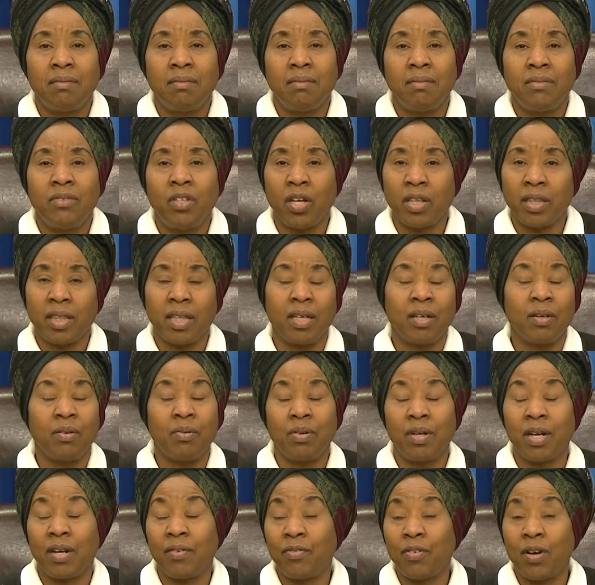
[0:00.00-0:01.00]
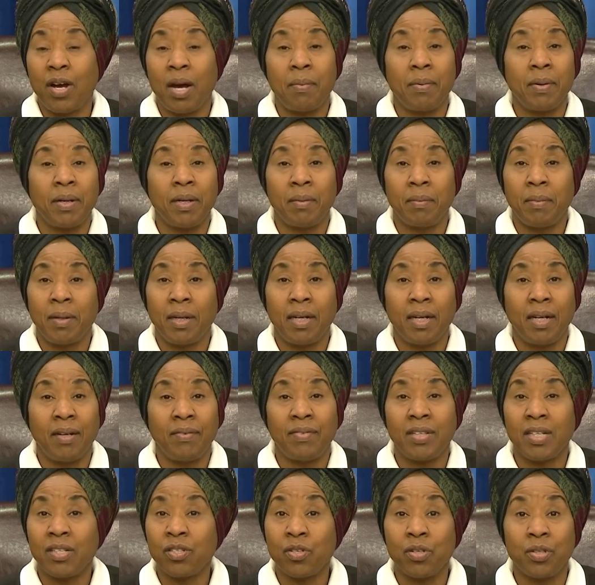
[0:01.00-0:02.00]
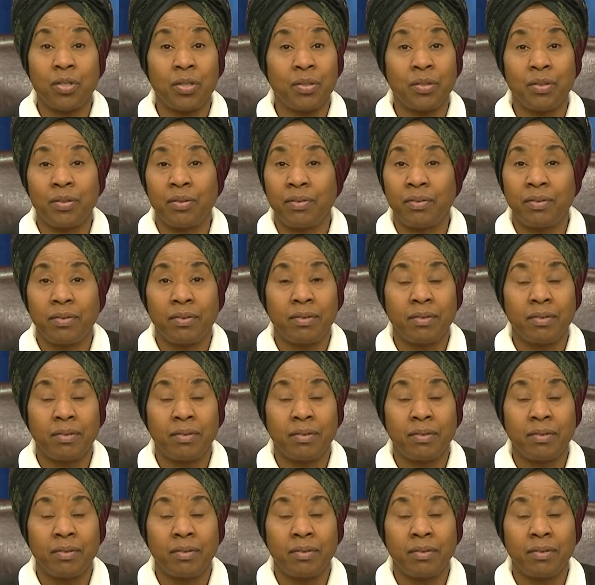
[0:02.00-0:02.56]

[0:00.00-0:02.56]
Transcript: nothing good ever happened in my life. That's not true.